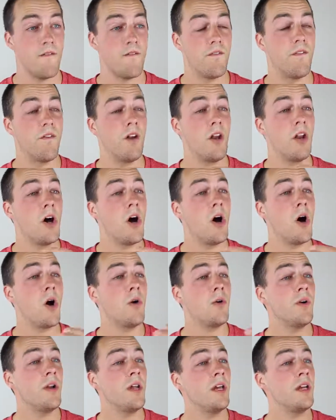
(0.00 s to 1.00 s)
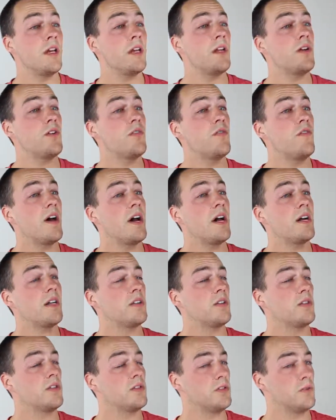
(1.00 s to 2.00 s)
Floating in a
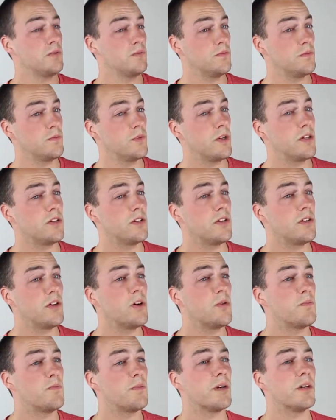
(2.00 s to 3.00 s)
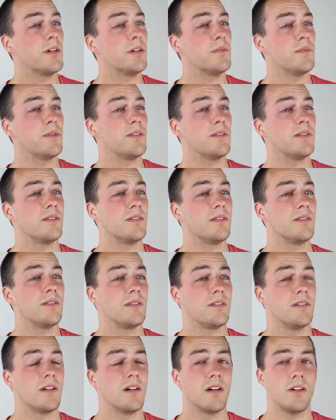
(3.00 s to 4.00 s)
vacuum with no purpose,
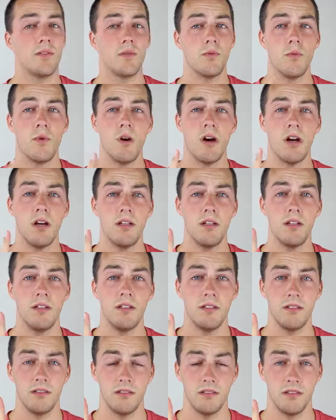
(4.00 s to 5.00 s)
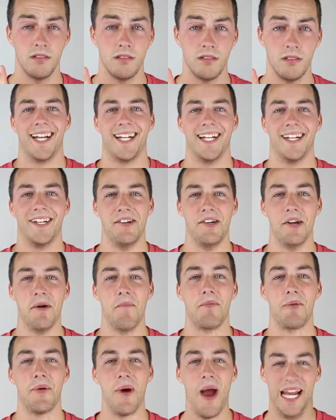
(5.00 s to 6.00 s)
not one.
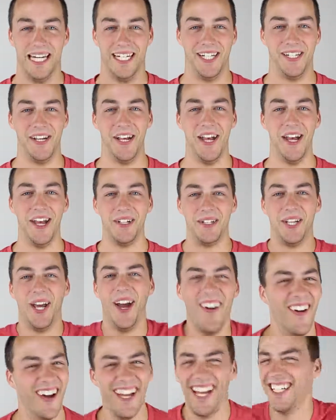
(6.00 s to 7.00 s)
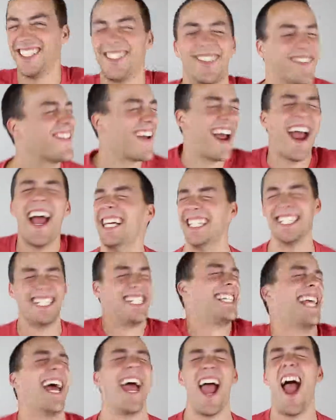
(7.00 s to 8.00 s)
Depression to
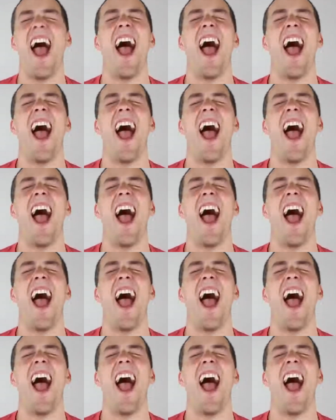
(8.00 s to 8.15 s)
expression!